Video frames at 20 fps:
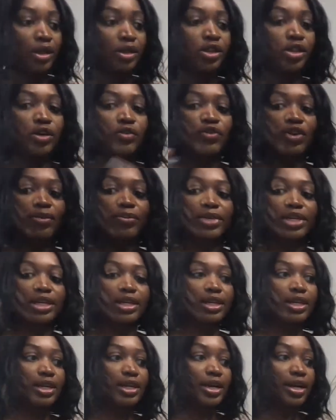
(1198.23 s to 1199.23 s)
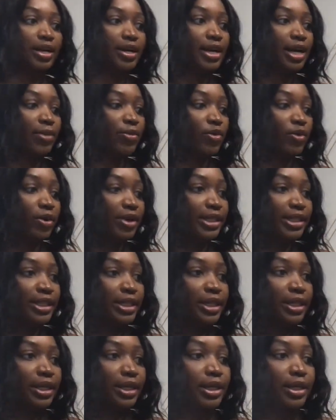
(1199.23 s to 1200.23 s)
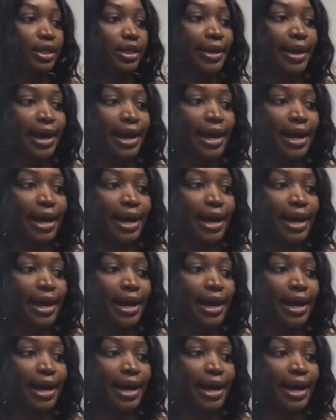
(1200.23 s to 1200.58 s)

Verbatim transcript: So from here, I'm going to